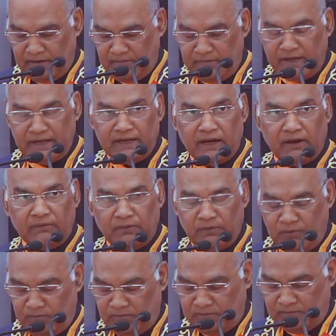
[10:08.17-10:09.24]
many of
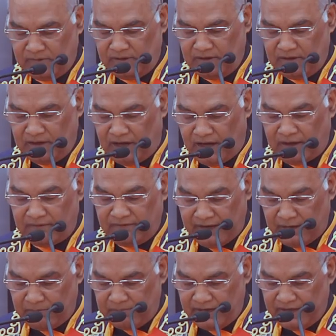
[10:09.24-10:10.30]
whom are
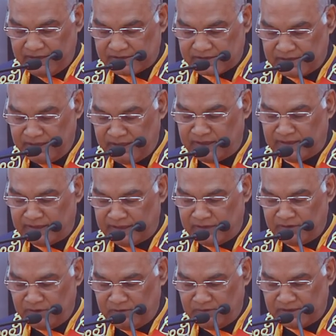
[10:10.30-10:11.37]
well placed in other
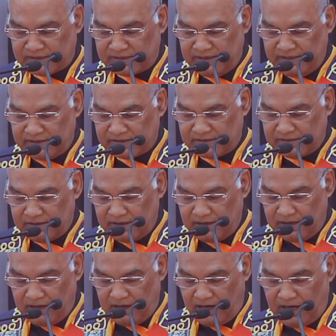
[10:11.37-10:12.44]
universities
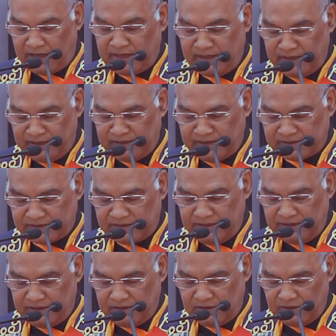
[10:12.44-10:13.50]
or in industry,